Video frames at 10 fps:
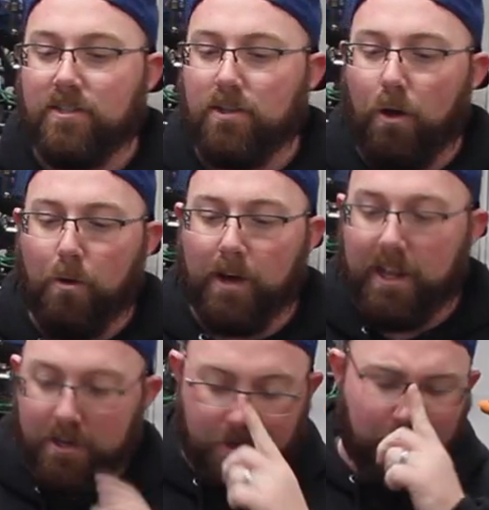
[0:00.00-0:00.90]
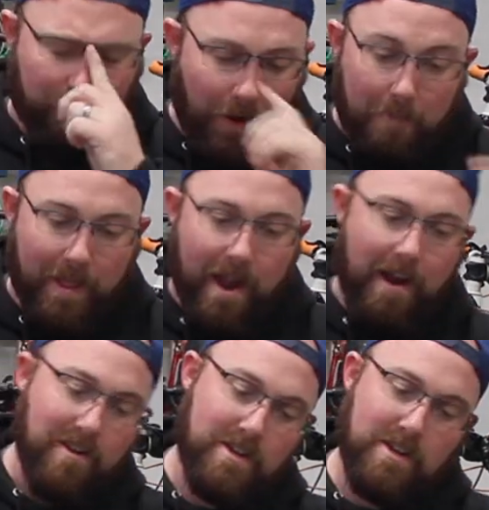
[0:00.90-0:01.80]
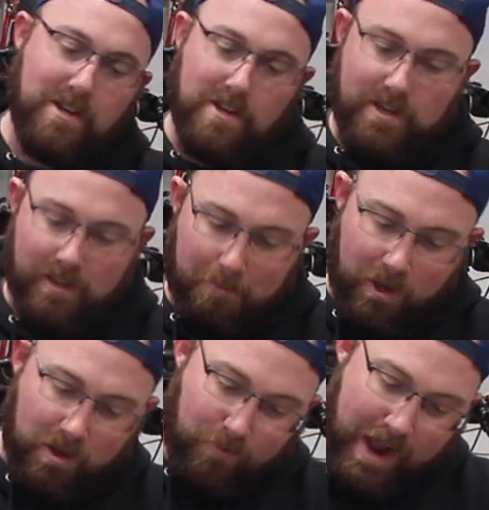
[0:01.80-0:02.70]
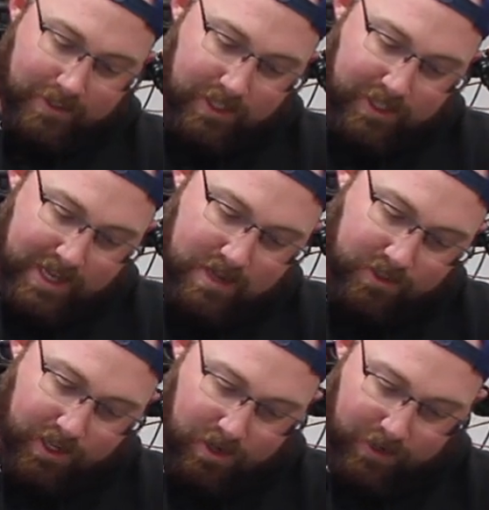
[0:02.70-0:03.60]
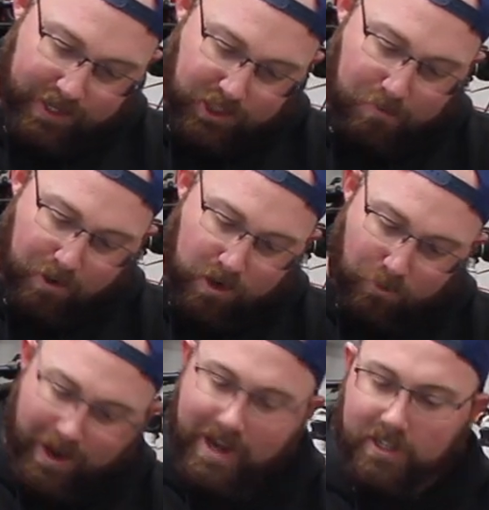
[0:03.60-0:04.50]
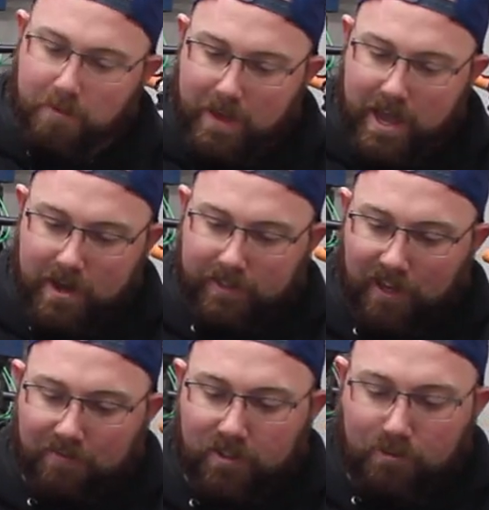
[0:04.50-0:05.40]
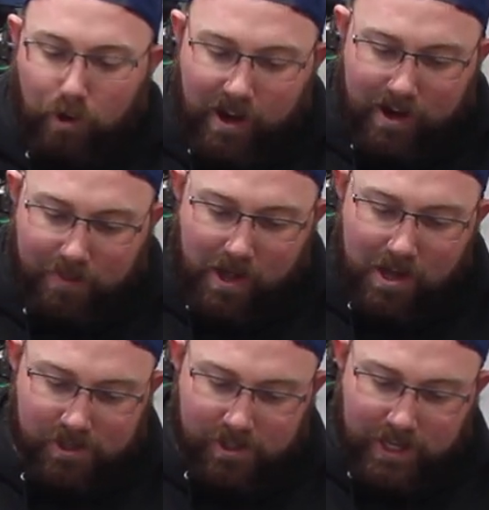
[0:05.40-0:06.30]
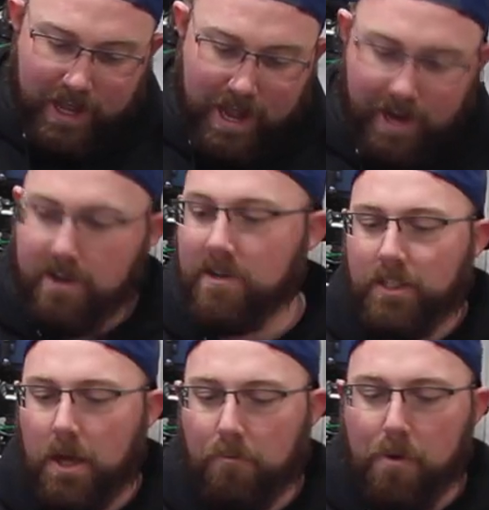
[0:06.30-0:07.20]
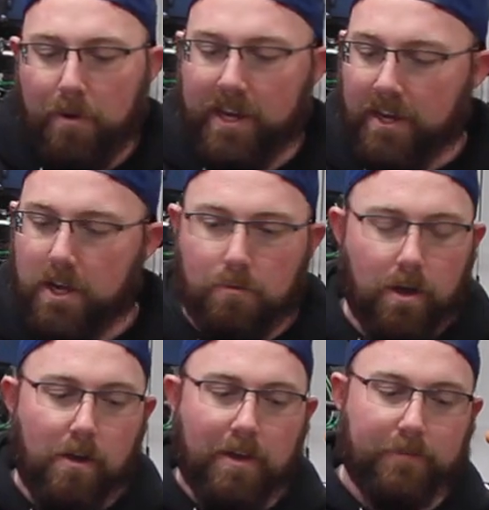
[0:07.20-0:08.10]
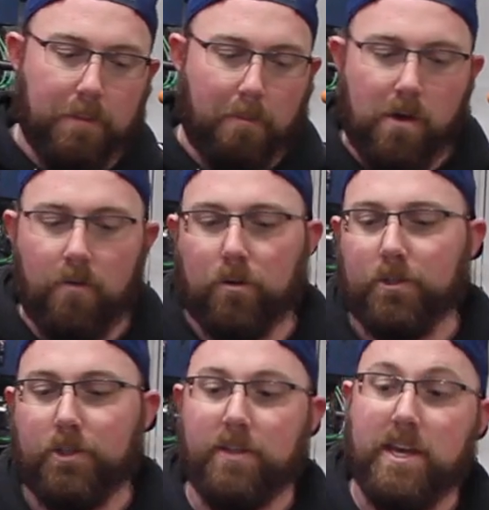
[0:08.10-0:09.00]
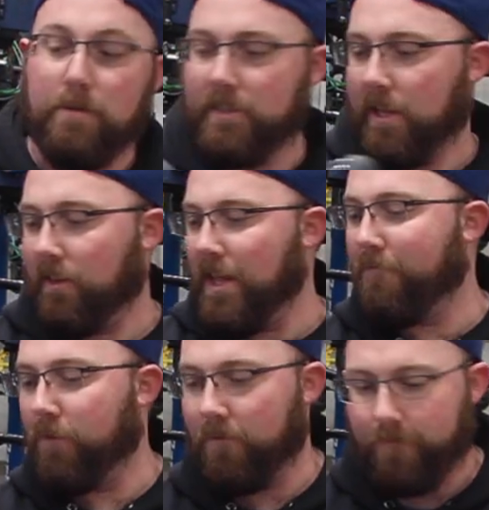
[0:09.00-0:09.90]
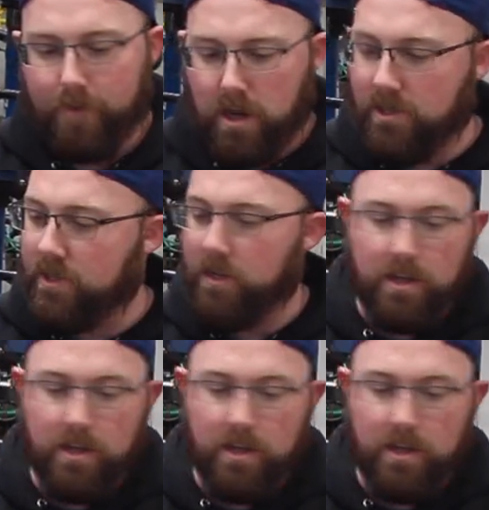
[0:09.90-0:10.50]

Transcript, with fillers: So what we're gonna do from there, I'm gonna ratchet these down so I don't get super annoying to me as I'm working on the underside. So then what we can do, we'll go ahead and flip them over. We'll do the E was at the left foot first.